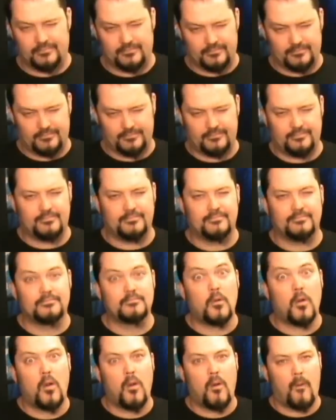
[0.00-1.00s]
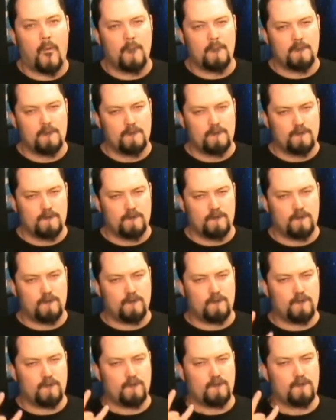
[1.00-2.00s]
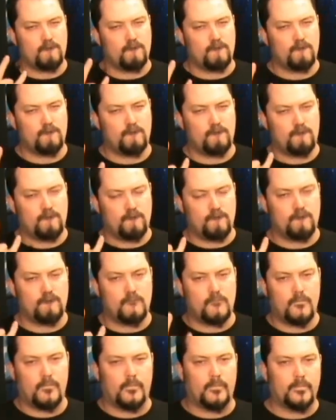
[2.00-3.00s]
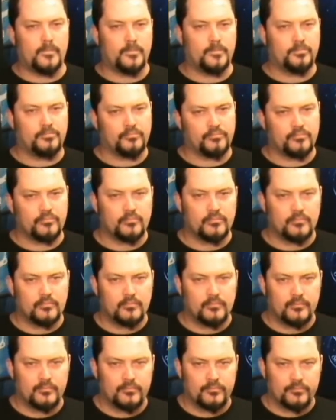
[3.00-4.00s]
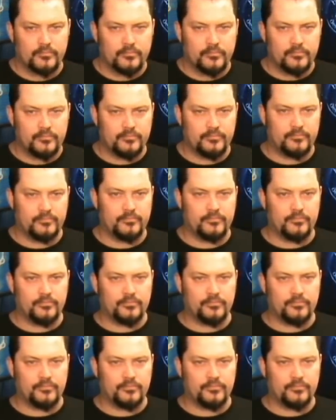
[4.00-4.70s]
The person shown says nothing.